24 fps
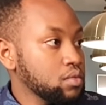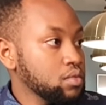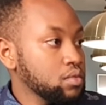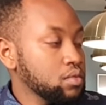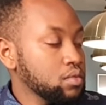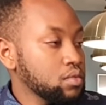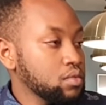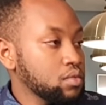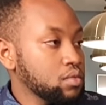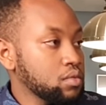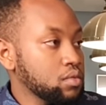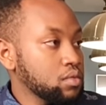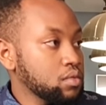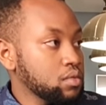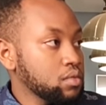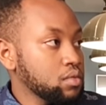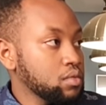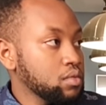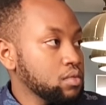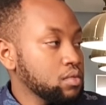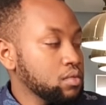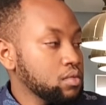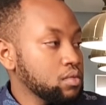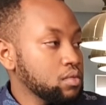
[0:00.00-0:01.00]

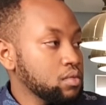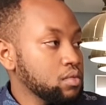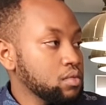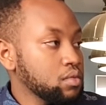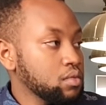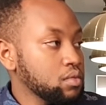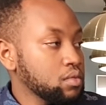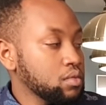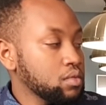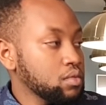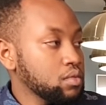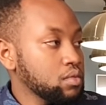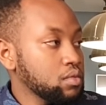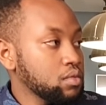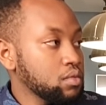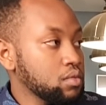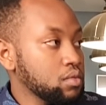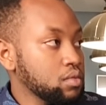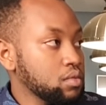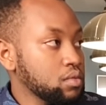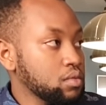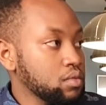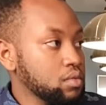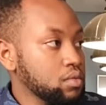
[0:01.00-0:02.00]

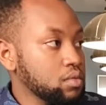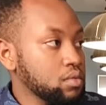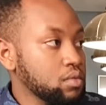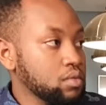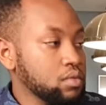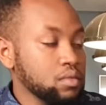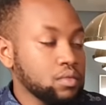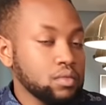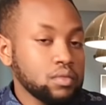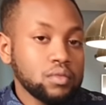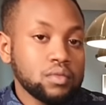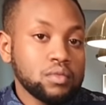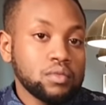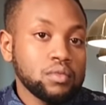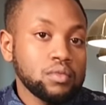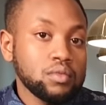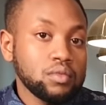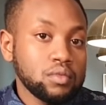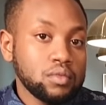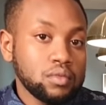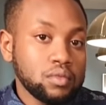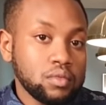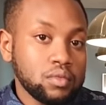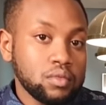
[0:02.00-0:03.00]

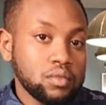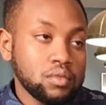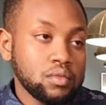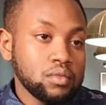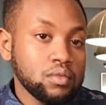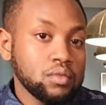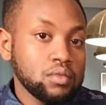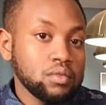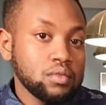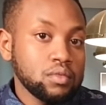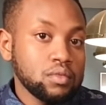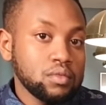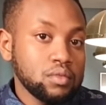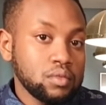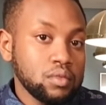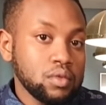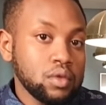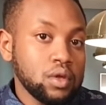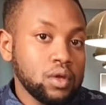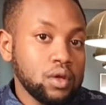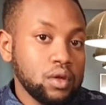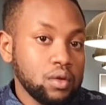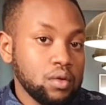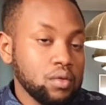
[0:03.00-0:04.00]

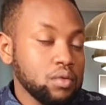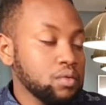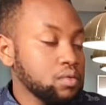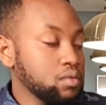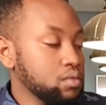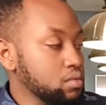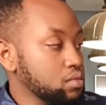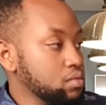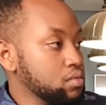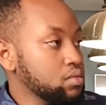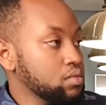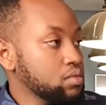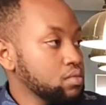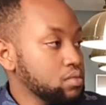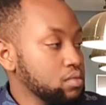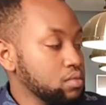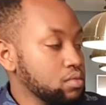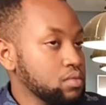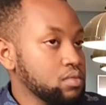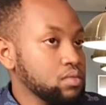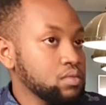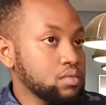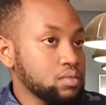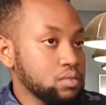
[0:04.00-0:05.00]

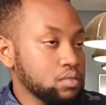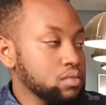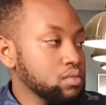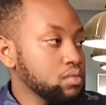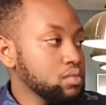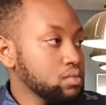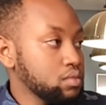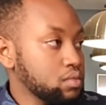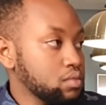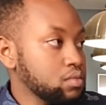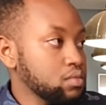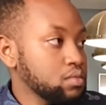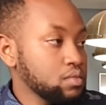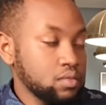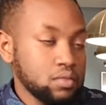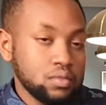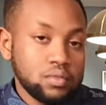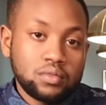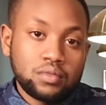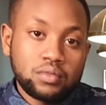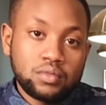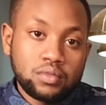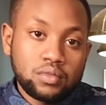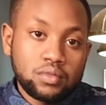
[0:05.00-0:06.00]

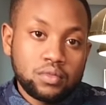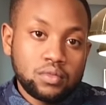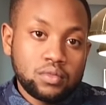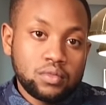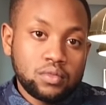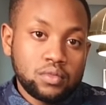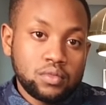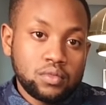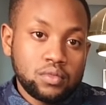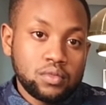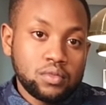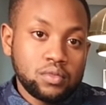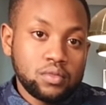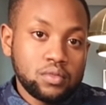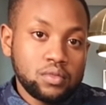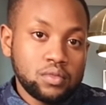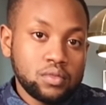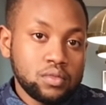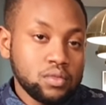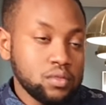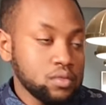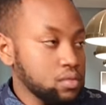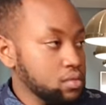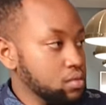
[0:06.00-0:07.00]

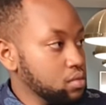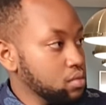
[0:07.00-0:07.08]
This person isn't speaking.